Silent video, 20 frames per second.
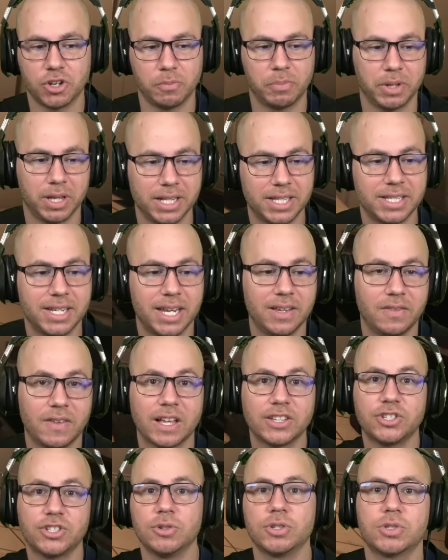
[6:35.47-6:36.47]
but let's get in
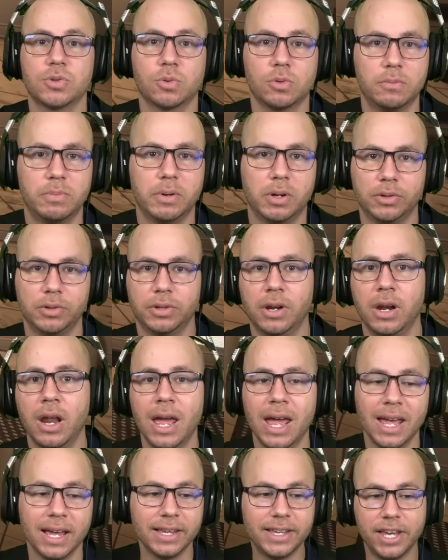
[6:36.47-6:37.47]
that two-story building,
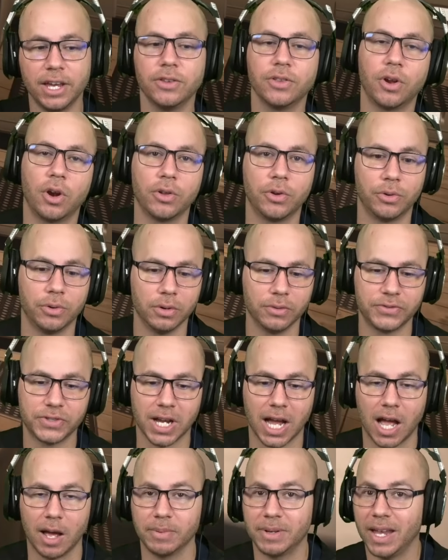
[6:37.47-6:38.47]
get on the
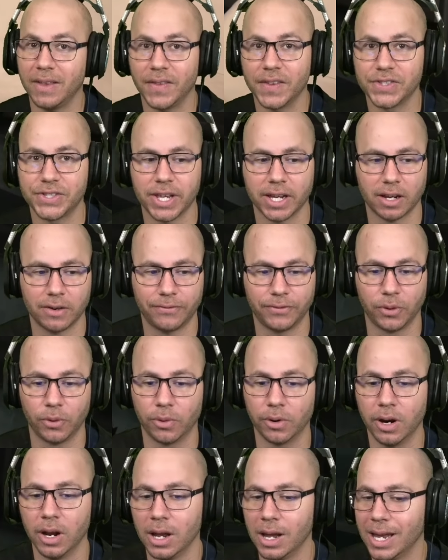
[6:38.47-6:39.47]
rooftop, get in the second
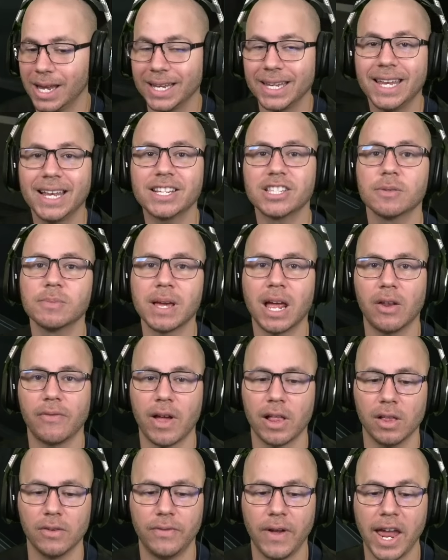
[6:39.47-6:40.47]
floor, get some kind of
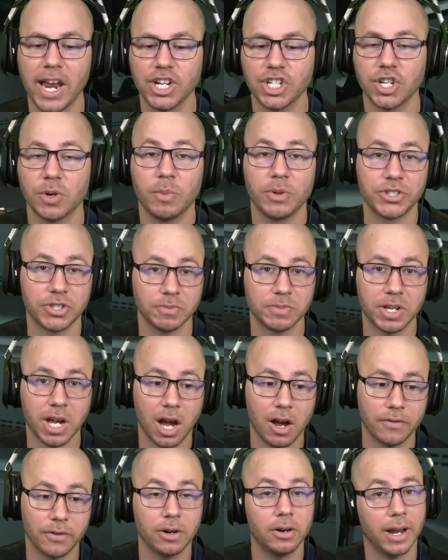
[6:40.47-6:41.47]
elevation with some
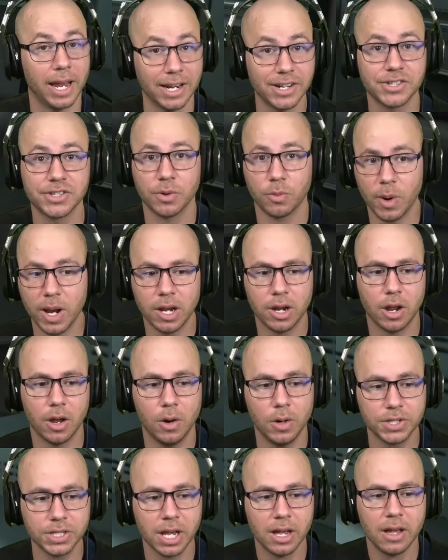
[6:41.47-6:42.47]
cover, hence the
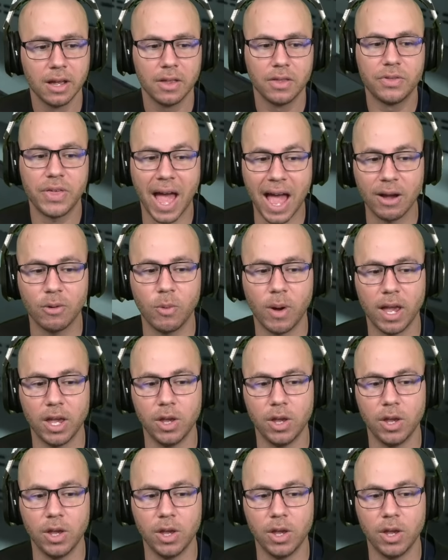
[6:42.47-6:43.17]
windows. That way you